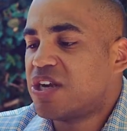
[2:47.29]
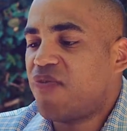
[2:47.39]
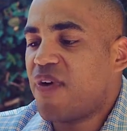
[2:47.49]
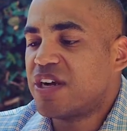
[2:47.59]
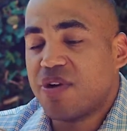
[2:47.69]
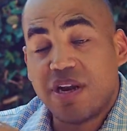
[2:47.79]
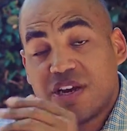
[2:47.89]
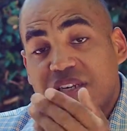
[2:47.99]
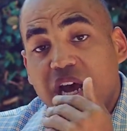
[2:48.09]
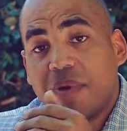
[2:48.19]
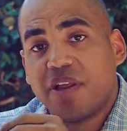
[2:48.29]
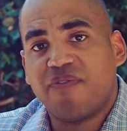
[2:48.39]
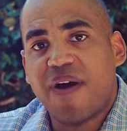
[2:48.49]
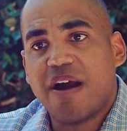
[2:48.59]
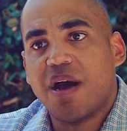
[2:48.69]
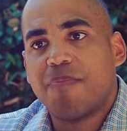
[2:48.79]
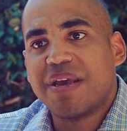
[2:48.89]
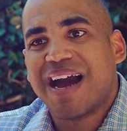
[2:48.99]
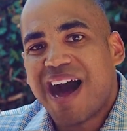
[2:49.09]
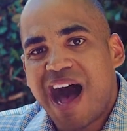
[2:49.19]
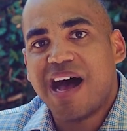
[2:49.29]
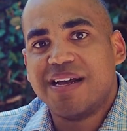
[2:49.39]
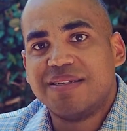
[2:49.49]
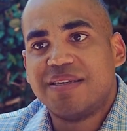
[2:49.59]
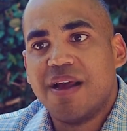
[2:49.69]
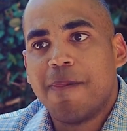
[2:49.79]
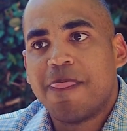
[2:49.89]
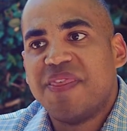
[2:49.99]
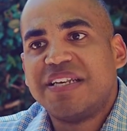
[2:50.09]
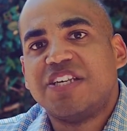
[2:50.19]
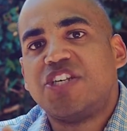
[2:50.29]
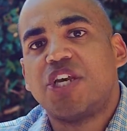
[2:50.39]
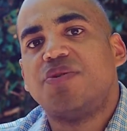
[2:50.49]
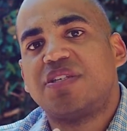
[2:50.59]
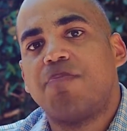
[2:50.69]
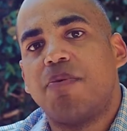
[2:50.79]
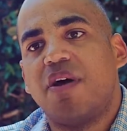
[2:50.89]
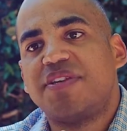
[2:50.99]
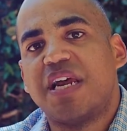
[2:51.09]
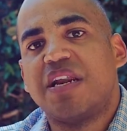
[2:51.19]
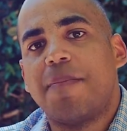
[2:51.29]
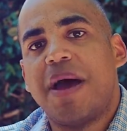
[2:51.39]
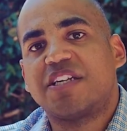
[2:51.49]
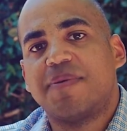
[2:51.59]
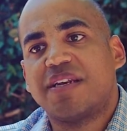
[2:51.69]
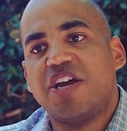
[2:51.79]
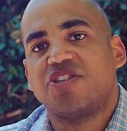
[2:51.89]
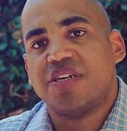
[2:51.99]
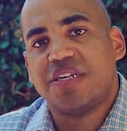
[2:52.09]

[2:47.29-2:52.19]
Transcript: so frustrated. You can tell I'm a little fired up because this is so simple of setting up expectations.